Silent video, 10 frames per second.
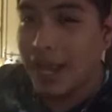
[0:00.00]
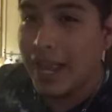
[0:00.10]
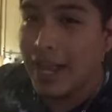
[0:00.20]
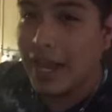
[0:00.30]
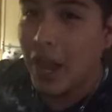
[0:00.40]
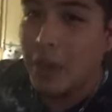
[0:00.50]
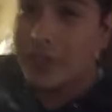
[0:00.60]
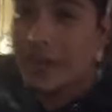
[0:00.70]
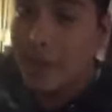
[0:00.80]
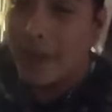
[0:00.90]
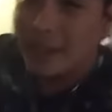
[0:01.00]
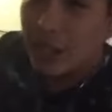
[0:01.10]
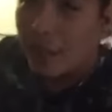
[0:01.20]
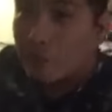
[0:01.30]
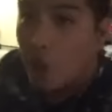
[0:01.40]
And I'll get
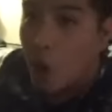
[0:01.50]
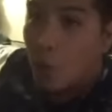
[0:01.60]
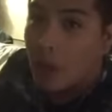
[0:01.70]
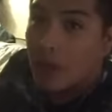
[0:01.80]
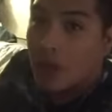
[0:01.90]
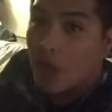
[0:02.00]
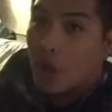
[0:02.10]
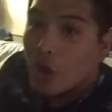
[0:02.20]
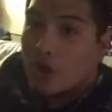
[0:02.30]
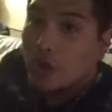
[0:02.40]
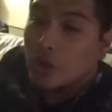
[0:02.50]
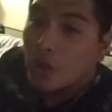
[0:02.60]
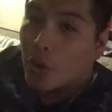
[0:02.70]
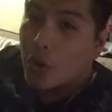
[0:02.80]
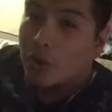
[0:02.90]
myself going to
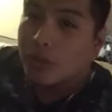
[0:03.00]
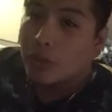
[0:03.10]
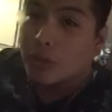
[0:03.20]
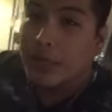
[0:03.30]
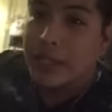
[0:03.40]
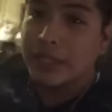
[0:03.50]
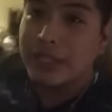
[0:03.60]
go to my